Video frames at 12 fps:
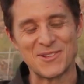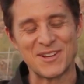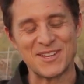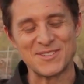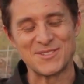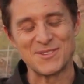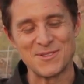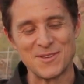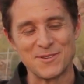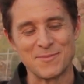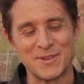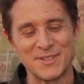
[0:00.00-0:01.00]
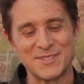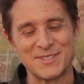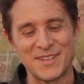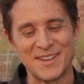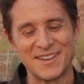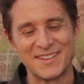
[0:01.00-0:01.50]
lucky as to do this, but
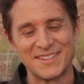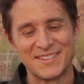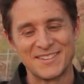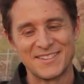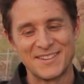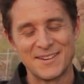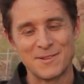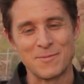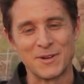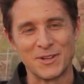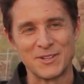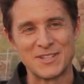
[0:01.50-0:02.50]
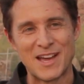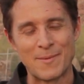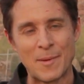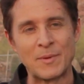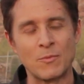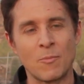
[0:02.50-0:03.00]
it's been a good
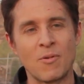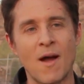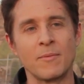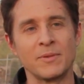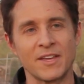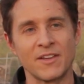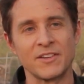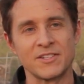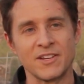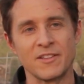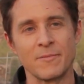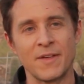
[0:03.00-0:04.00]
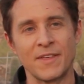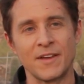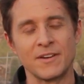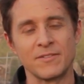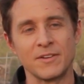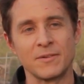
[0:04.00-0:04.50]
time. I mean, we'll probably kill each other by the
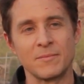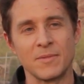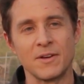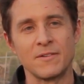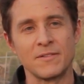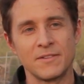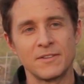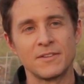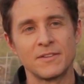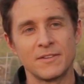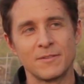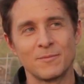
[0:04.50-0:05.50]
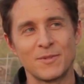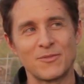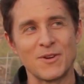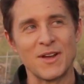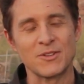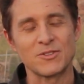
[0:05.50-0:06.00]
end of it, but
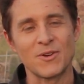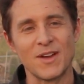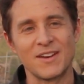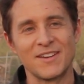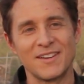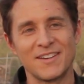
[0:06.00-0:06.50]
for now it's great.